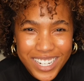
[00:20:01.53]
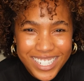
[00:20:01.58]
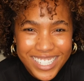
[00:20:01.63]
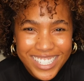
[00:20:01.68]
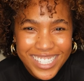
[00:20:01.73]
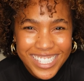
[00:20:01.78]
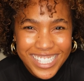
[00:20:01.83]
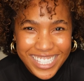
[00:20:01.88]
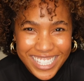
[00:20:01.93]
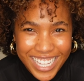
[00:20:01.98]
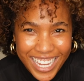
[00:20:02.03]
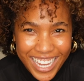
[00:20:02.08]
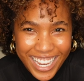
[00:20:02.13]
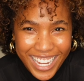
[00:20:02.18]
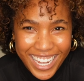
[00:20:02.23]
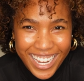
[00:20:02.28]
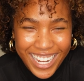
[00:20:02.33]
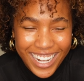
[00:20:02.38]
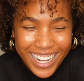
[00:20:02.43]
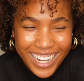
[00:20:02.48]
to
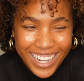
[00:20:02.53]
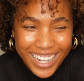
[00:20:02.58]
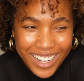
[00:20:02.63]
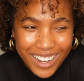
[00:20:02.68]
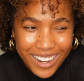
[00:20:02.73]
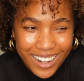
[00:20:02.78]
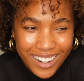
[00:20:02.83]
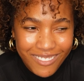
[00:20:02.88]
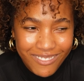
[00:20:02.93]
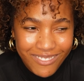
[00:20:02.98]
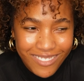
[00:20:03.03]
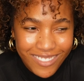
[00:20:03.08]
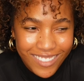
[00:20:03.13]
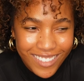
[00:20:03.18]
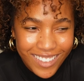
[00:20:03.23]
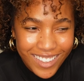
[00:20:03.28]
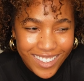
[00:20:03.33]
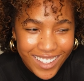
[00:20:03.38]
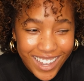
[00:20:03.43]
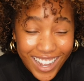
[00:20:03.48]
say,
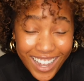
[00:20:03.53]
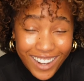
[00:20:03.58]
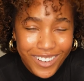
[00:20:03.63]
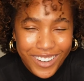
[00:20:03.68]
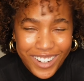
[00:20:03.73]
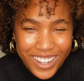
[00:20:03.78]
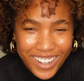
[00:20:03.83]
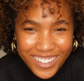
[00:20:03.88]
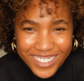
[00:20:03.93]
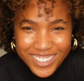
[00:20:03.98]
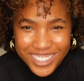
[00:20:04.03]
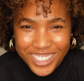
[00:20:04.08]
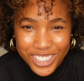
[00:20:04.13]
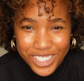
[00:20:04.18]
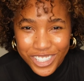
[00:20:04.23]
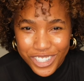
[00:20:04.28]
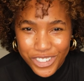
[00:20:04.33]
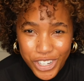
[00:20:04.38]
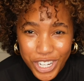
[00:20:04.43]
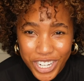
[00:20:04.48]
I don't know, just
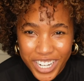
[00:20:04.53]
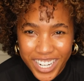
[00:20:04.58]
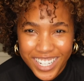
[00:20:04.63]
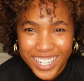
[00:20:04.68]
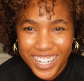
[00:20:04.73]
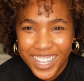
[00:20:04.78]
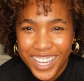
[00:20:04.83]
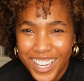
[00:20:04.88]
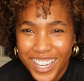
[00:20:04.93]
to share it.